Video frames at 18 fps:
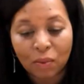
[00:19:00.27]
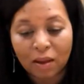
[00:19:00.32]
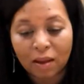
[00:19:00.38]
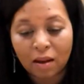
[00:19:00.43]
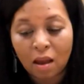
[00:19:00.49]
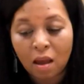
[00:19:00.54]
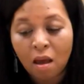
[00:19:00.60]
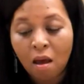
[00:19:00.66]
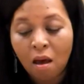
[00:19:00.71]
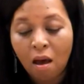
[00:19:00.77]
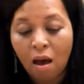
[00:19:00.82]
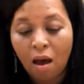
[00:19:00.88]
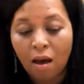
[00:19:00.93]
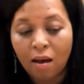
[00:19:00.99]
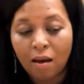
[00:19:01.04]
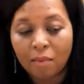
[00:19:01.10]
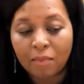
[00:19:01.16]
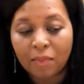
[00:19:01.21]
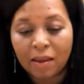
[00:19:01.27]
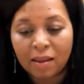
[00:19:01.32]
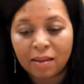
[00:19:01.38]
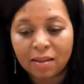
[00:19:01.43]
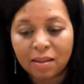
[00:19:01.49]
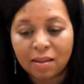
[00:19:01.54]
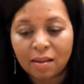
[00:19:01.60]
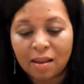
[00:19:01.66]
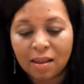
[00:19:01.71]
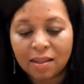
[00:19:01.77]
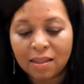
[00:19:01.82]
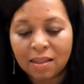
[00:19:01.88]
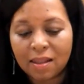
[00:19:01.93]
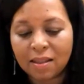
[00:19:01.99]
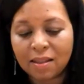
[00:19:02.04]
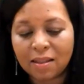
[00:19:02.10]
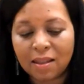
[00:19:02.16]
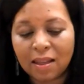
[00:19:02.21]
it, it's the
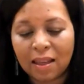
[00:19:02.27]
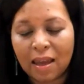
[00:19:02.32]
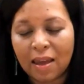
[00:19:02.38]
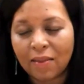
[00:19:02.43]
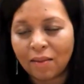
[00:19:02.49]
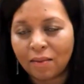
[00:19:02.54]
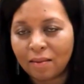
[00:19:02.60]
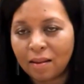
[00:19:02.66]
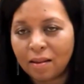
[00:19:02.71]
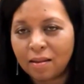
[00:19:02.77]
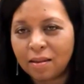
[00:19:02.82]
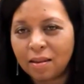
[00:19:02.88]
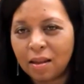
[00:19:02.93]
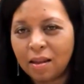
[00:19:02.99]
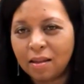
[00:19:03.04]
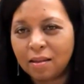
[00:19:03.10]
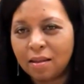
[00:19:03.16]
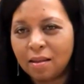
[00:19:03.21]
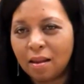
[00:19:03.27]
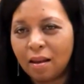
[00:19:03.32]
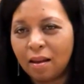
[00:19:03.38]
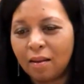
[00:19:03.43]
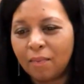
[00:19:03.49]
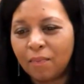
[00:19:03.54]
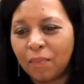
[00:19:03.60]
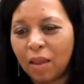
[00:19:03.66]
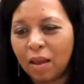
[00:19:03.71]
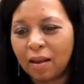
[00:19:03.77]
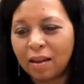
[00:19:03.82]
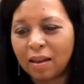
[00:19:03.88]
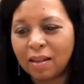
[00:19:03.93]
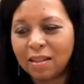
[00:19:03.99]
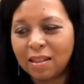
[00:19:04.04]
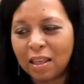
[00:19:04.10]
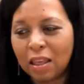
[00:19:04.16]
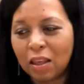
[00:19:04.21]
togetherness. It's the
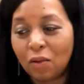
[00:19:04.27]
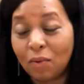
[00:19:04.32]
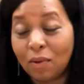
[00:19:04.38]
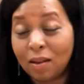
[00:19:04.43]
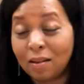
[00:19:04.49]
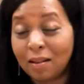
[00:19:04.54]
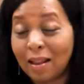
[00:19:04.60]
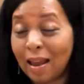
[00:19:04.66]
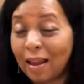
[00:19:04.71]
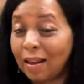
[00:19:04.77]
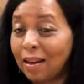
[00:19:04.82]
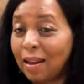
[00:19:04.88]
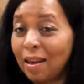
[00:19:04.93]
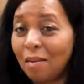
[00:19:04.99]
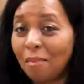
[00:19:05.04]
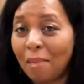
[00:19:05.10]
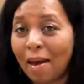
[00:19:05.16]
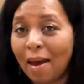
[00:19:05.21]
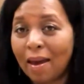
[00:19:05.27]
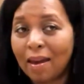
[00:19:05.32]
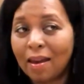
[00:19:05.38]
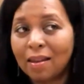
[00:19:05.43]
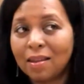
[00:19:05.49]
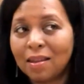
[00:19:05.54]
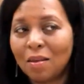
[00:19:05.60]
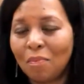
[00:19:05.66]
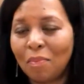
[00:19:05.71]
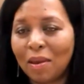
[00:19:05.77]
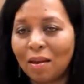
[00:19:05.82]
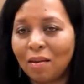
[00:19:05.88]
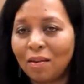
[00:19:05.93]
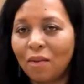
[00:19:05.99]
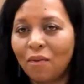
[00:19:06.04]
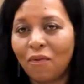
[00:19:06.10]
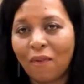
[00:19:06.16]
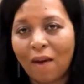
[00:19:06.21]
continuing, like Nehemiah, to build
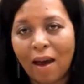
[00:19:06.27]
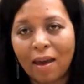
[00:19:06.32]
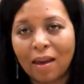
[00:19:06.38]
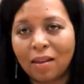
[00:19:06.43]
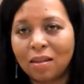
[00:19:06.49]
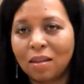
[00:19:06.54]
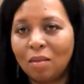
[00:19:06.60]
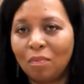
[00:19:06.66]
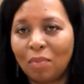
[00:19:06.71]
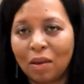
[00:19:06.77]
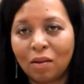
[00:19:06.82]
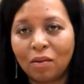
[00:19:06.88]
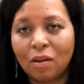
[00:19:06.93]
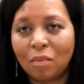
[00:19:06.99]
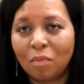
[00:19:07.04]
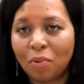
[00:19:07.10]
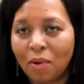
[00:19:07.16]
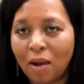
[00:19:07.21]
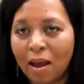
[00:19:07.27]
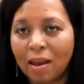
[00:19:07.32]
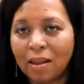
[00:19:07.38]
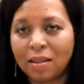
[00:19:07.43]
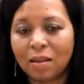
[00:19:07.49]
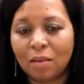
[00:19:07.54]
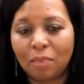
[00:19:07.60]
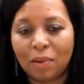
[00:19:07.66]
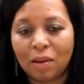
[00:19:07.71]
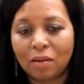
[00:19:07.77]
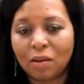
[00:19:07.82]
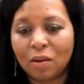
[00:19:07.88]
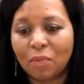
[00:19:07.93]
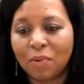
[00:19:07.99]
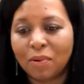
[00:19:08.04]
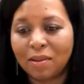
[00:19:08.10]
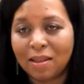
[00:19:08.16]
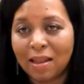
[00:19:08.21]
and fight, to build and pray, to build and
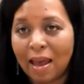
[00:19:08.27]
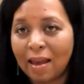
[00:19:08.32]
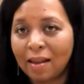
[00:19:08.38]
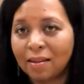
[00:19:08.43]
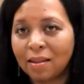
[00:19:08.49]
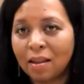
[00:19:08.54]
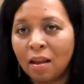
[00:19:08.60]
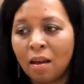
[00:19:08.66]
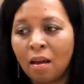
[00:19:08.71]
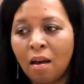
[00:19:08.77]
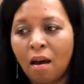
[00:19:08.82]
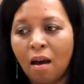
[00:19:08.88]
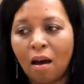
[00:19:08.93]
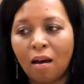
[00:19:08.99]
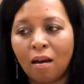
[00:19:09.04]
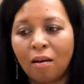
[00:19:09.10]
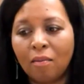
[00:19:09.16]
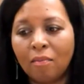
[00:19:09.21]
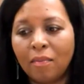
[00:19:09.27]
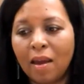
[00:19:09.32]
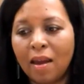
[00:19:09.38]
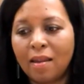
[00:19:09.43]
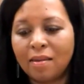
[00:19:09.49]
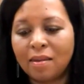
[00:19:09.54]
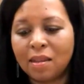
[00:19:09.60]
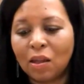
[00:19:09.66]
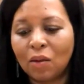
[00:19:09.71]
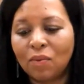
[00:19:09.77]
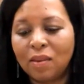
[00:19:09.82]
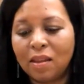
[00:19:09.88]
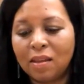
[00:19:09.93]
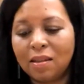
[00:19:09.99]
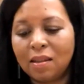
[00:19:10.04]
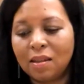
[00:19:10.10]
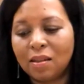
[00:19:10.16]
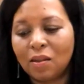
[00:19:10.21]
protect. And so
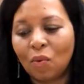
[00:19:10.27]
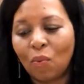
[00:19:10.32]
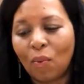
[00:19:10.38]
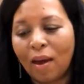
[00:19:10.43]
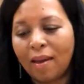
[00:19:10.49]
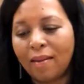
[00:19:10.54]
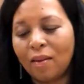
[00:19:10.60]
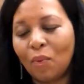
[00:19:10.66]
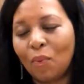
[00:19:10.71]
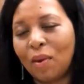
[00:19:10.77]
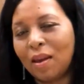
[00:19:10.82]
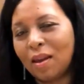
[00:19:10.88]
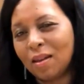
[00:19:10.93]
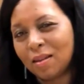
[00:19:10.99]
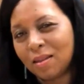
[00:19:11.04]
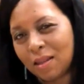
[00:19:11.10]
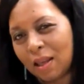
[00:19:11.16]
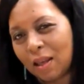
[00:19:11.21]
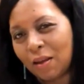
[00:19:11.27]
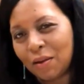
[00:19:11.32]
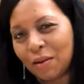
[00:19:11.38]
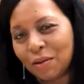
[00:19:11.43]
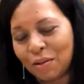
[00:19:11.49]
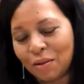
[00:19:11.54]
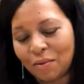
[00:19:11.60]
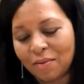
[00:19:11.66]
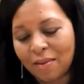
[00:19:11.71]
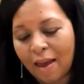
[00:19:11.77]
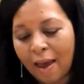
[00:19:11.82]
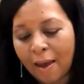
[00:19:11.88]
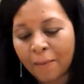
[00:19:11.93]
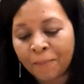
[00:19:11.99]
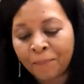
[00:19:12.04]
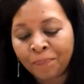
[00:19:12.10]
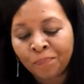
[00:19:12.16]
this is a way that we continue to do that.